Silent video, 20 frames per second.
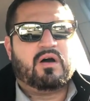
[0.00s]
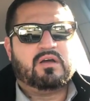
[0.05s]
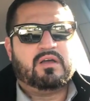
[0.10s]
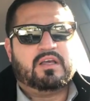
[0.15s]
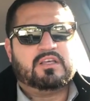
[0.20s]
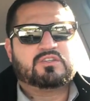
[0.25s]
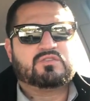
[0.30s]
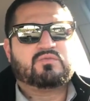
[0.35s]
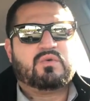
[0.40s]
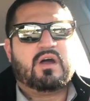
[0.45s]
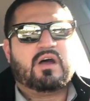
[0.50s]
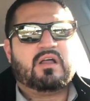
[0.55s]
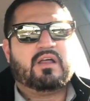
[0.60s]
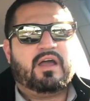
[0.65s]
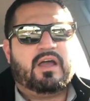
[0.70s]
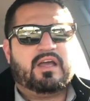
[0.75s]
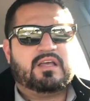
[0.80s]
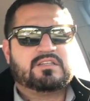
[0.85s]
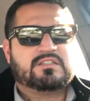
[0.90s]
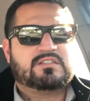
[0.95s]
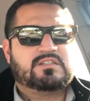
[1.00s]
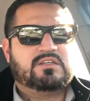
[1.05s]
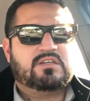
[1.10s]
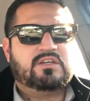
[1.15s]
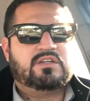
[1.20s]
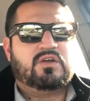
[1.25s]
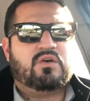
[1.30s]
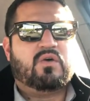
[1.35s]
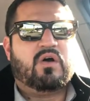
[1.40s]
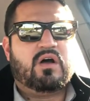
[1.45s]
as well as
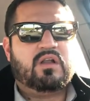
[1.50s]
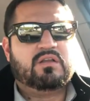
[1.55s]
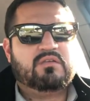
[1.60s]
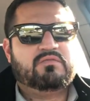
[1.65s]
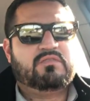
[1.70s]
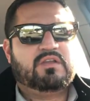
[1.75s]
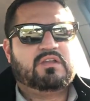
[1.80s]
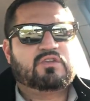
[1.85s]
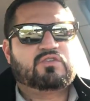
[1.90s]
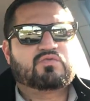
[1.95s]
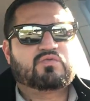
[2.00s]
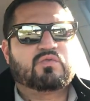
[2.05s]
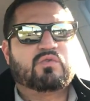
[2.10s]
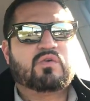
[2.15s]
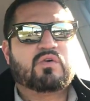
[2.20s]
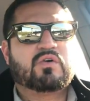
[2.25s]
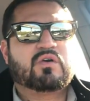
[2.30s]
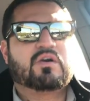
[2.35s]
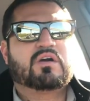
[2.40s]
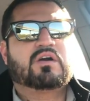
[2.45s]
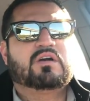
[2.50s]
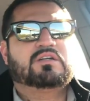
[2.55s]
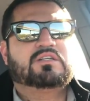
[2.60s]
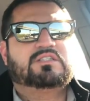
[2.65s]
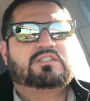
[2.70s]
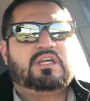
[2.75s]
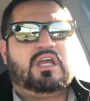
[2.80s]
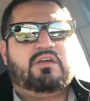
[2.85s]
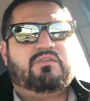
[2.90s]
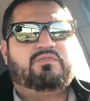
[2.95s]
all of the drawer
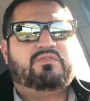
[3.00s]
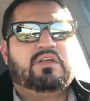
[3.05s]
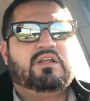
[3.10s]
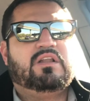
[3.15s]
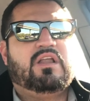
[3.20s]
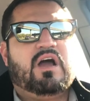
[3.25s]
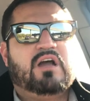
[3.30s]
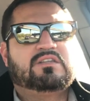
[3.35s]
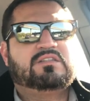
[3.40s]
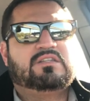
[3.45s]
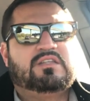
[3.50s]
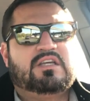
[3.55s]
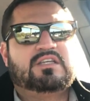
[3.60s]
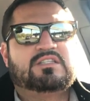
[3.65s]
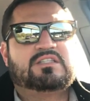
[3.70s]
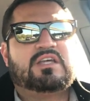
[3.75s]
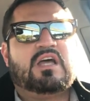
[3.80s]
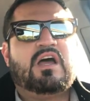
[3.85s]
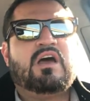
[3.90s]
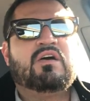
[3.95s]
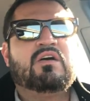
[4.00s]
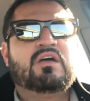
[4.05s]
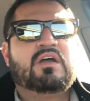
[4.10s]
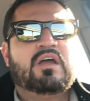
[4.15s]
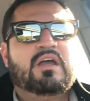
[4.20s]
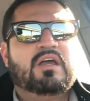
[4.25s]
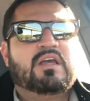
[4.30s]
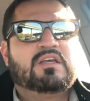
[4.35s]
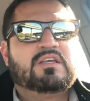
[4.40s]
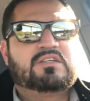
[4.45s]
safety locks that they sell.
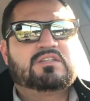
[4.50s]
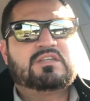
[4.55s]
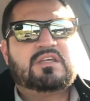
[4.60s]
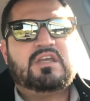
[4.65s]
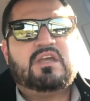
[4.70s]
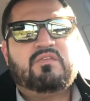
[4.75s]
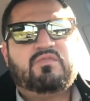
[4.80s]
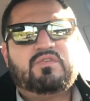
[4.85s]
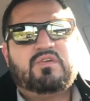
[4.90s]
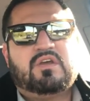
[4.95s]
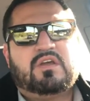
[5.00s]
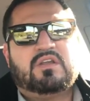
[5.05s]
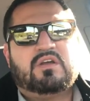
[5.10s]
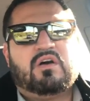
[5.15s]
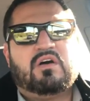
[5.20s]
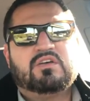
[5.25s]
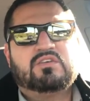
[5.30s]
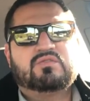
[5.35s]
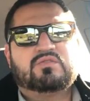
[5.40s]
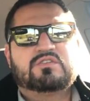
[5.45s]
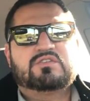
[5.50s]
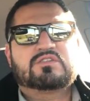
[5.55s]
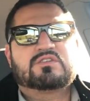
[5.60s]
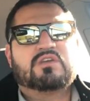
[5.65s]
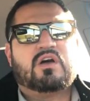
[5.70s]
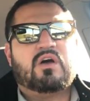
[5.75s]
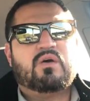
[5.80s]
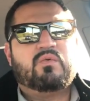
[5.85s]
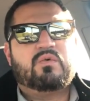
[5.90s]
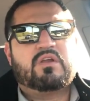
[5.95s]
See if you can also
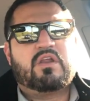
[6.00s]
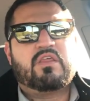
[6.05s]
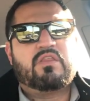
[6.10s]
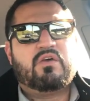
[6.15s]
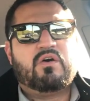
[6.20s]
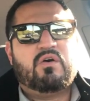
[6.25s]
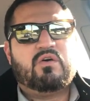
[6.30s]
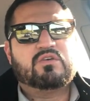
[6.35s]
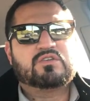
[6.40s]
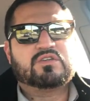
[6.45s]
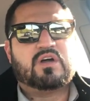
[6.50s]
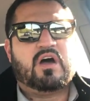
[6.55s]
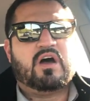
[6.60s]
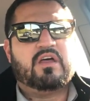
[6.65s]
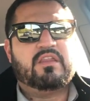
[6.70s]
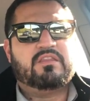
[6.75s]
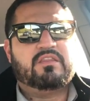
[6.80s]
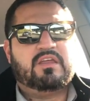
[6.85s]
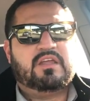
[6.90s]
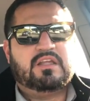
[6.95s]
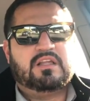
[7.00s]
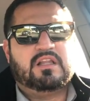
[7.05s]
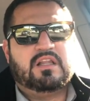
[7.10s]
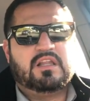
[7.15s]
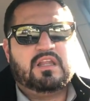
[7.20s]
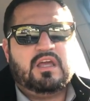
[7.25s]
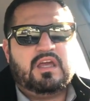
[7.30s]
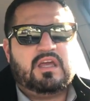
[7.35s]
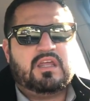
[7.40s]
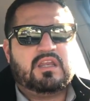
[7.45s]
install one of those on the
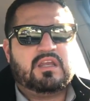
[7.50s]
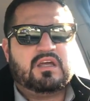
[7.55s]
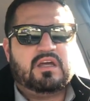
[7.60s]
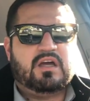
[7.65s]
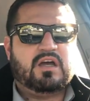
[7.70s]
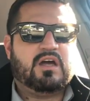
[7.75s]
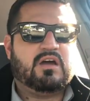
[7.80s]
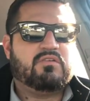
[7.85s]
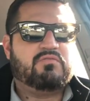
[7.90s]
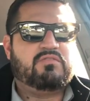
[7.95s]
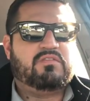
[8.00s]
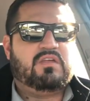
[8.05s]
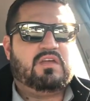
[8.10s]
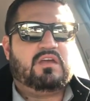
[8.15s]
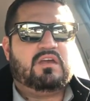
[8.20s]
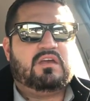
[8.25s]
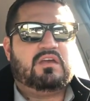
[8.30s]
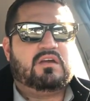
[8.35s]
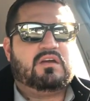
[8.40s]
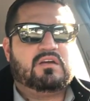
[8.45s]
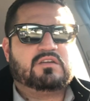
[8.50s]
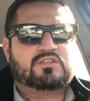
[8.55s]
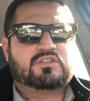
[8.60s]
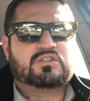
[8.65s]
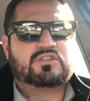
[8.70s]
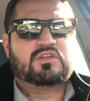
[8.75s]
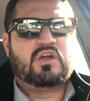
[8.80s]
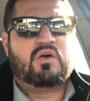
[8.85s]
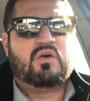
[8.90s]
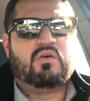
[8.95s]
lid of the
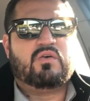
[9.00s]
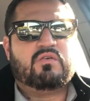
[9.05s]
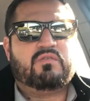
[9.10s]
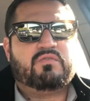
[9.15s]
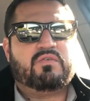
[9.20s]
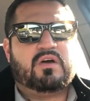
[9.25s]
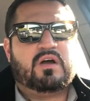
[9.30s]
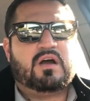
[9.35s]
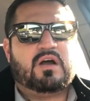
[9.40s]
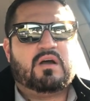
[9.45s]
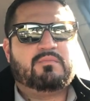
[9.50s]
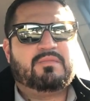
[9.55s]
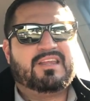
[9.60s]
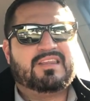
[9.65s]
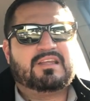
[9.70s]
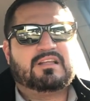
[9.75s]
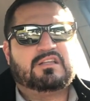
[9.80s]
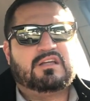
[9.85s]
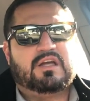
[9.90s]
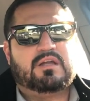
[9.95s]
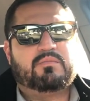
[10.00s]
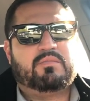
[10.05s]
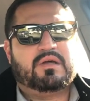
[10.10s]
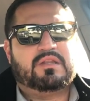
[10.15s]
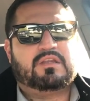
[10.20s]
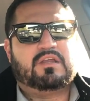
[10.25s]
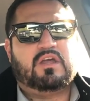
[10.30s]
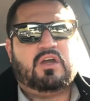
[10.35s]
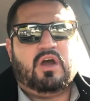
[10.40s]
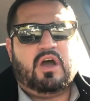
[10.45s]
stove, not the lid,
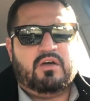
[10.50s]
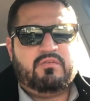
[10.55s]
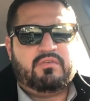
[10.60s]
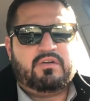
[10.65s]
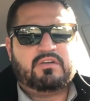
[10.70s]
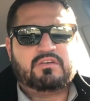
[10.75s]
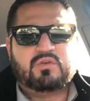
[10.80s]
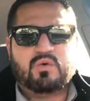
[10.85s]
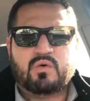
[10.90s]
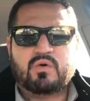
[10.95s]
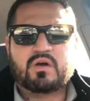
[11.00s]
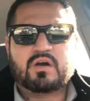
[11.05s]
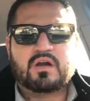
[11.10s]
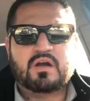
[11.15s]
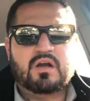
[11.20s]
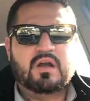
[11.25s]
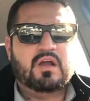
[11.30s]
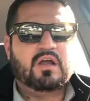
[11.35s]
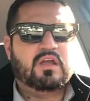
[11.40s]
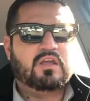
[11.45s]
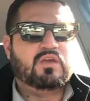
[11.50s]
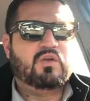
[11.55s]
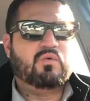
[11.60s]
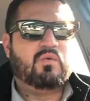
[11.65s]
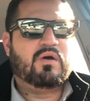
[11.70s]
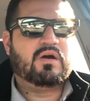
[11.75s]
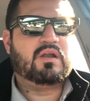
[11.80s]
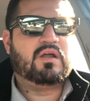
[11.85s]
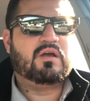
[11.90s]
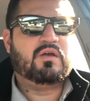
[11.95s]
but the oven door. You
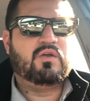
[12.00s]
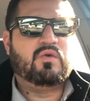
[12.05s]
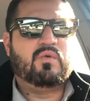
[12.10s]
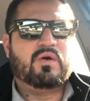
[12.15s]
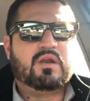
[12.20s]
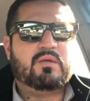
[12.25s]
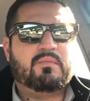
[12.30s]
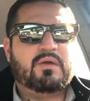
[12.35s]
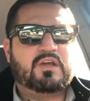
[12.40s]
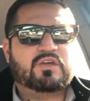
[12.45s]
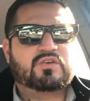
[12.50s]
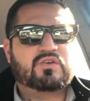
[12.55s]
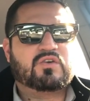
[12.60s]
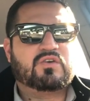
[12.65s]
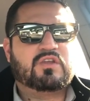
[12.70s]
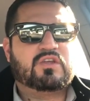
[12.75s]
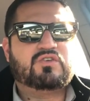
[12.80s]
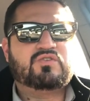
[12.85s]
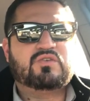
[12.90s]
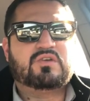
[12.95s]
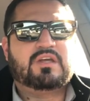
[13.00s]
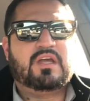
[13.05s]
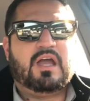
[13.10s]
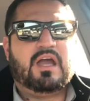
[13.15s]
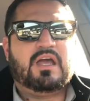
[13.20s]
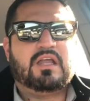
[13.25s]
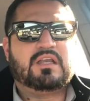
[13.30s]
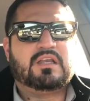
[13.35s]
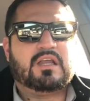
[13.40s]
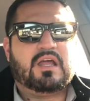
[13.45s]
wanna make sure that you
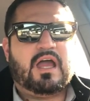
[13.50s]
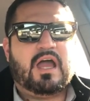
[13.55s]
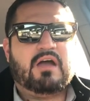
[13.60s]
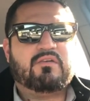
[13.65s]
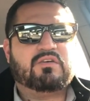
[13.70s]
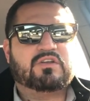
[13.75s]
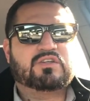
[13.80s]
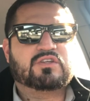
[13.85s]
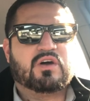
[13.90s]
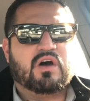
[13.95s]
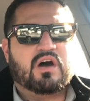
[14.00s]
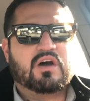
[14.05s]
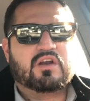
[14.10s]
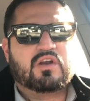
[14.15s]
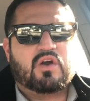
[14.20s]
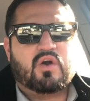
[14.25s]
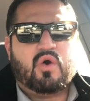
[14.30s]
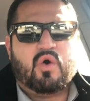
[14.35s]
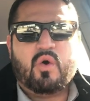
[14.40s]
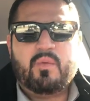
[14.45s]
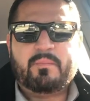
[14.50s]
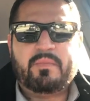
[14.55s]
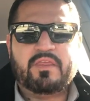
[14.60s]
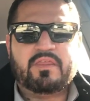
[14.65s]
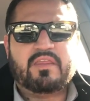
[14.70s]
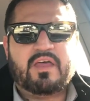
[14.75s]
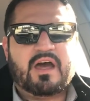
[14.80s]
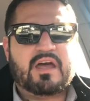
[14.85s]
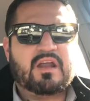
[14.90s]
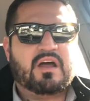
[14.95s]
can't have a toddler
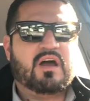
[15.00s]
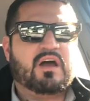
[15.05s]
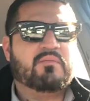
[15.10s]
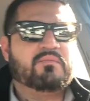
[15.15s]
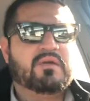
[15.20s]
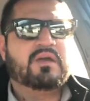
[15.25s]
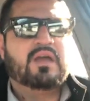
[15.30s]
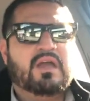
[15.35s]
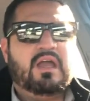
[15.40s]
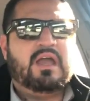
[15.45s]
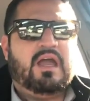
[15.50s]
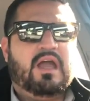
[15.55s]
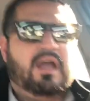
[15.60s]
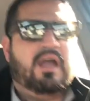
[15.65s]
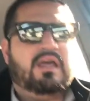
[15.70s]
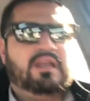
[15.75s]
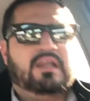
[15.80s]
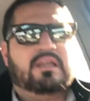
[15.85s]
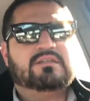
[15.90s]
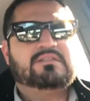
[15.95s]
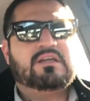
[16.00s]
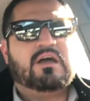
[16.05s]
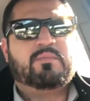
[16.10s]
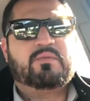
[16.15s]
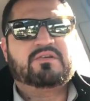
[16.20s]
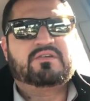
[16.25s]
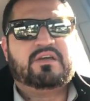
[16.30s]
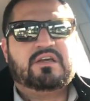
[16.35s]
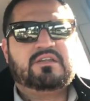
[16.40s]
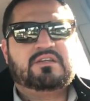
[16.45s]
open that up, and it's not
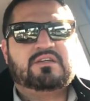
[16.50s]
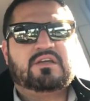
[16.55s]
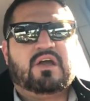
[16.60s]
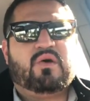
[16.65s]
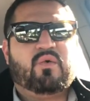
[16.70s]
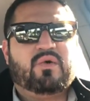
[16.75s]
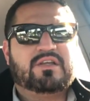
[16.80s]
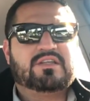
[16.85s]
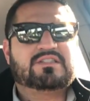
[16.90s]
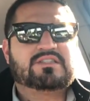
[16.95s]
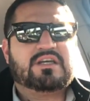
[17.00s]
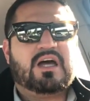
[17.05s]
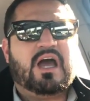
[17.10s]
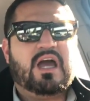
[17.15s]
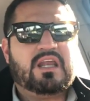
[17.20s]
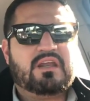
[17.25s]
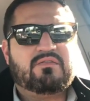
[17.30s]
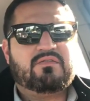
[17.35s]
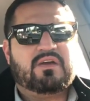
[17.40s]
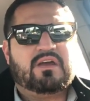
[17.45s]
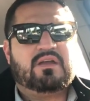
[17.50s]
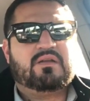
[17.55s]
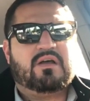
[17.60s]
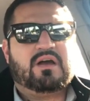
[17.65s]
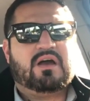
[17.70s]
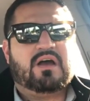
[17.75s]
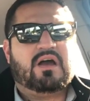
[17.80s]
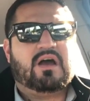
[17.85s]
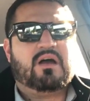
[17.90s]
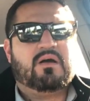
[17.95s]
per se to go inside of it,
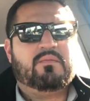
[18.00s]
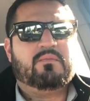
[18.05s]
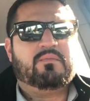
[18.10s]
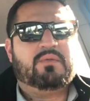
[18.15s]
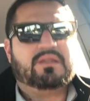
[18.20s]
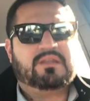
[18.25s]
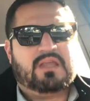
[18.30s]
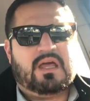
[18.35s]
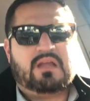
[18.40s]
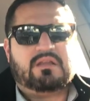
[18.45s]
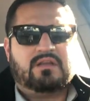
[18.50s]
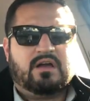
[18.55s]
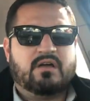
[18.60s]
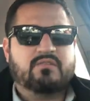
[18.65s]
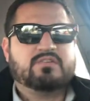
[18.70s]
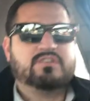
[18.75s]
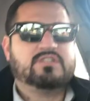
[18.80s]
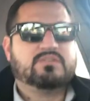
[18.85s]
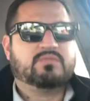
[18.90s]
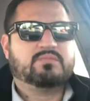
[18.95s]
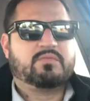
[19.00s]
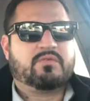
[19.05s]
but that obviously would